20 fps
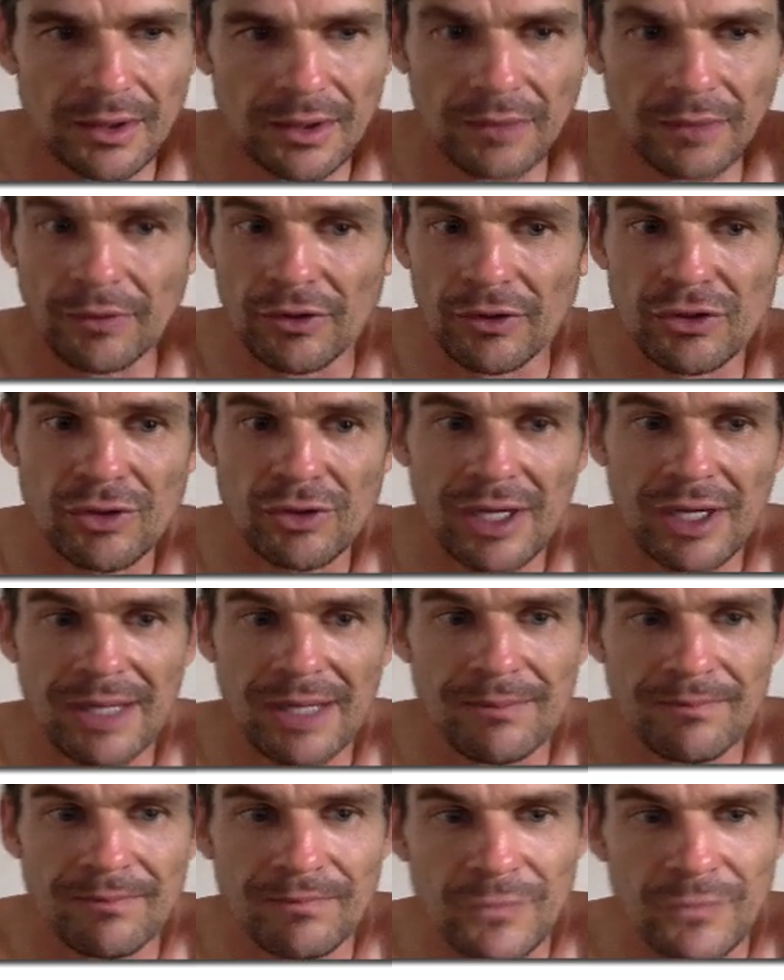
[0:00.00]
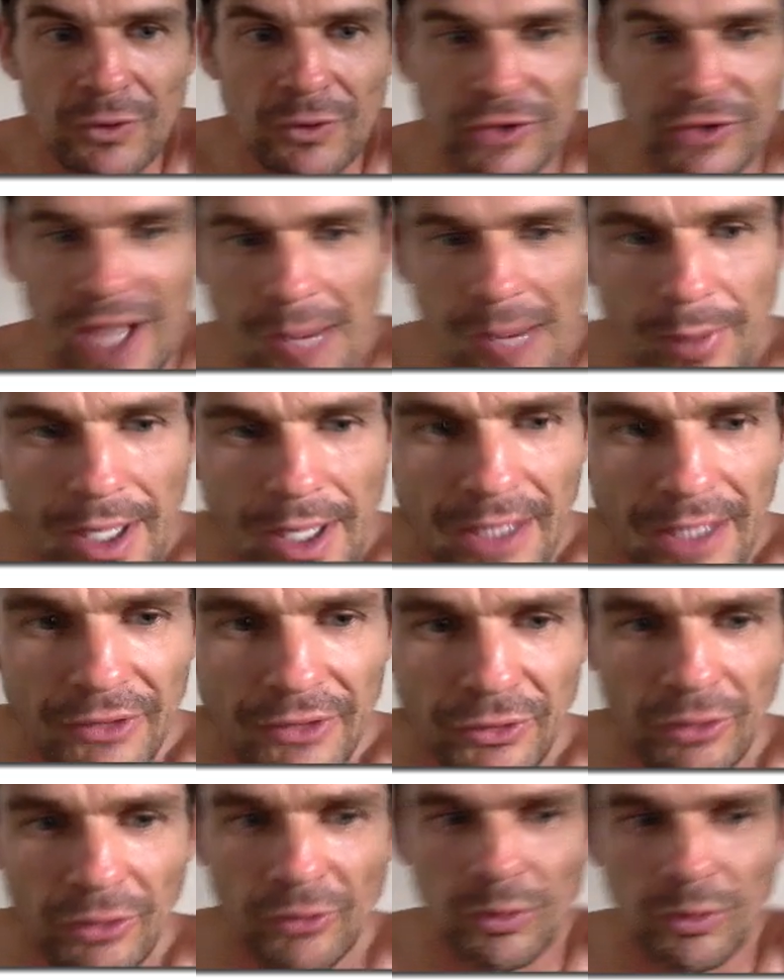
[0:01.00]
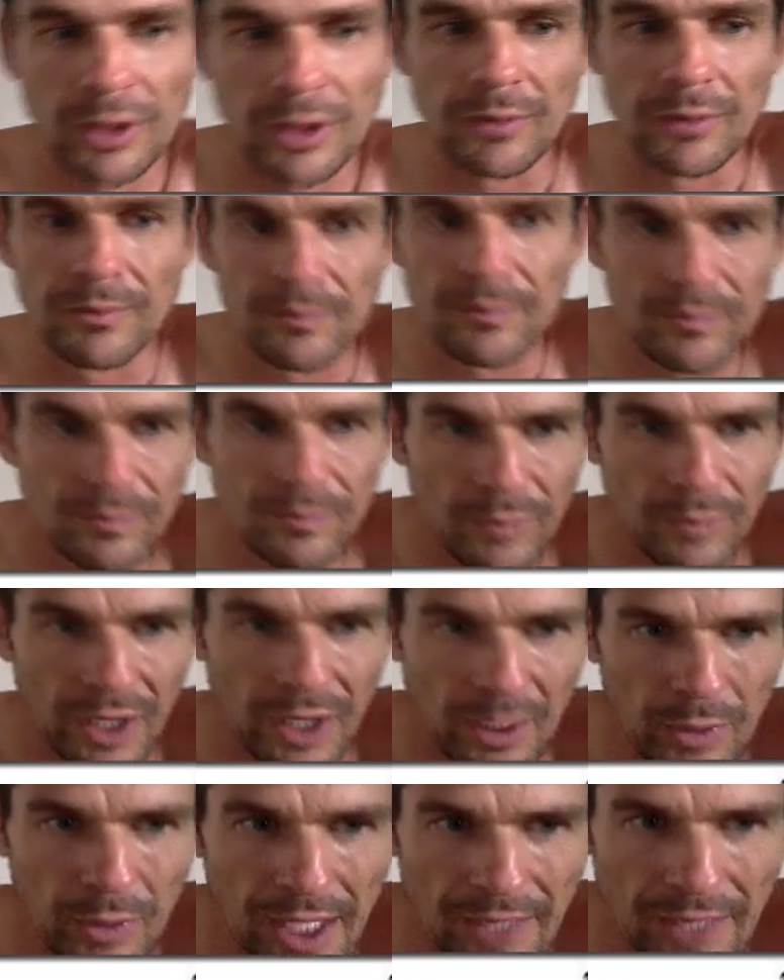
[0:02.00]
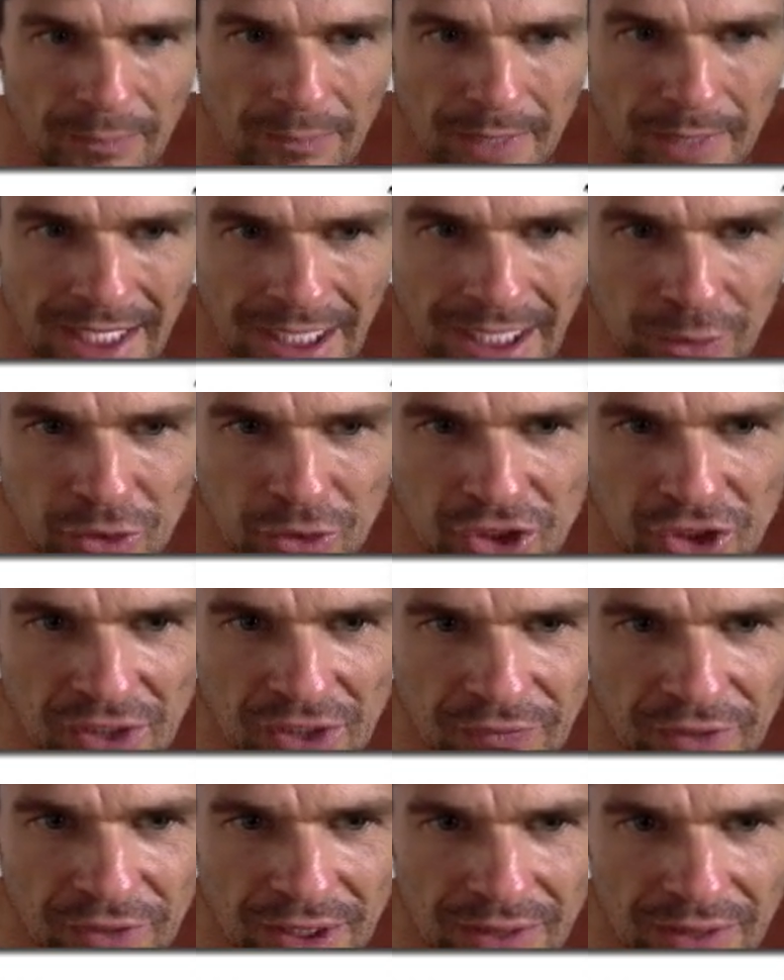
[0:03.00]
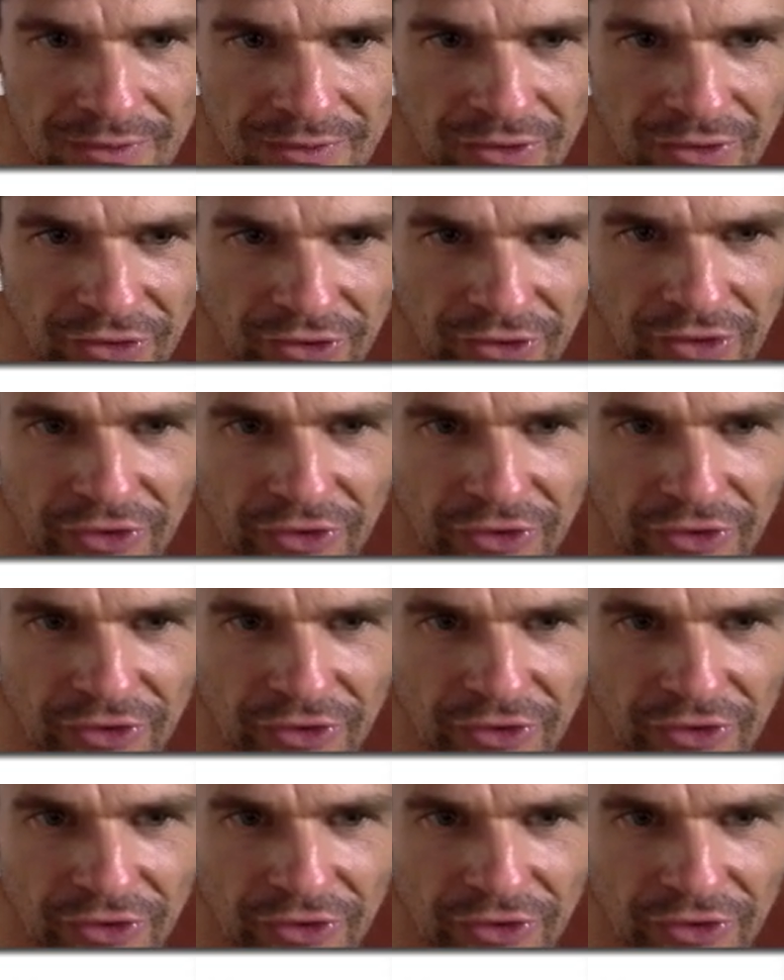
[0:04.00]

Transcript: I've got SRAM, use Campag, it's good as well. But uh, we have mechanical shifting, just a